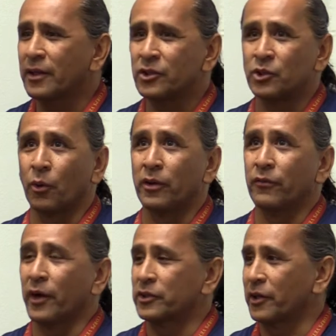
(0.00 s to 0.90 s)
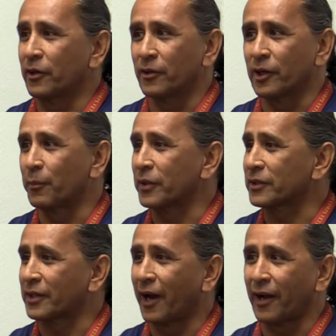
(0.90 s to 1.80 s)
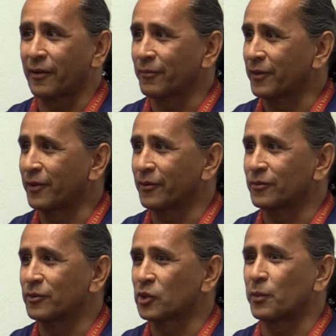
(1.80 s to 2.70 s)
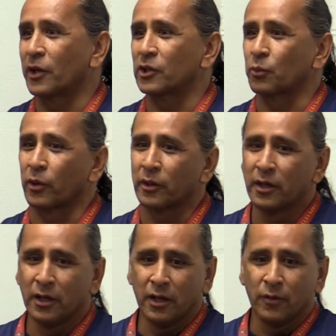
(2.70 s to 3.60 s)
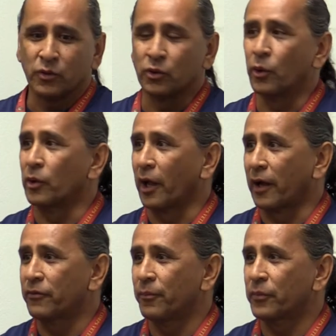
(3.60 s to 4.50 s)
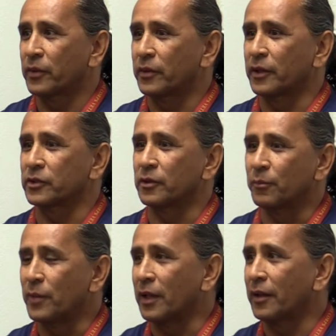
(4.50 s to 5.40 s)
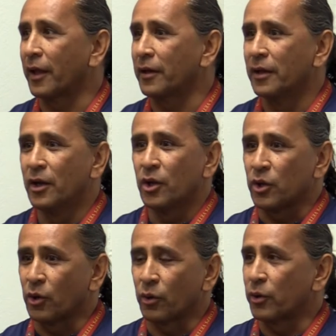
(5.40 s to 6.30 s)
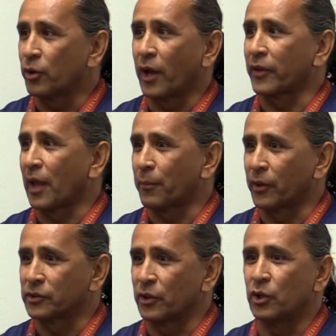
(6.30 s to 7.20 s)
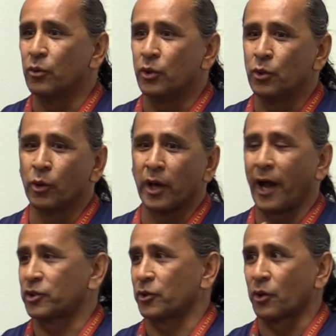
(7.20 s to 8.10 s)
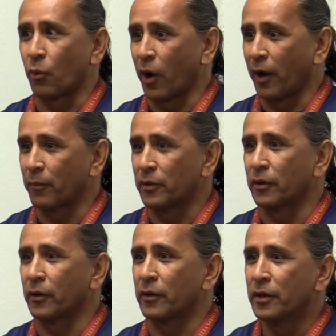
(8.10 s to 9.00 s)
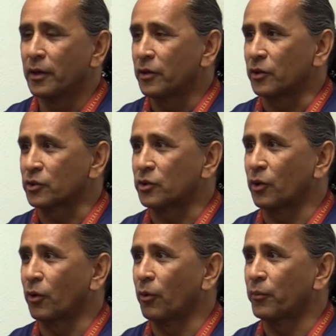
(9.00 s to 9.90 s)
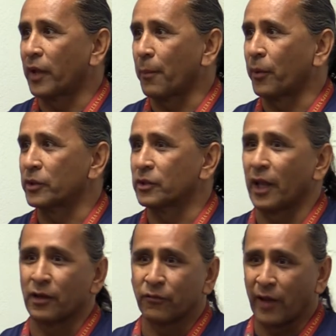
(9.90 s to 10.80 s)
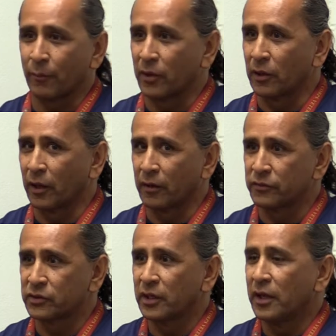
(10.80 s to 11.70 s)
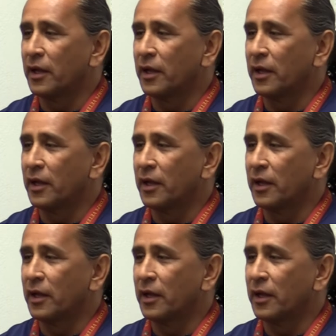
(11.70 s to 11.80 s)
Enjoy the fresh air, look up at the sky. You know, just because we're doing life doesn't mean that you're not that person. You are not your crime. You're still that person that your family loves.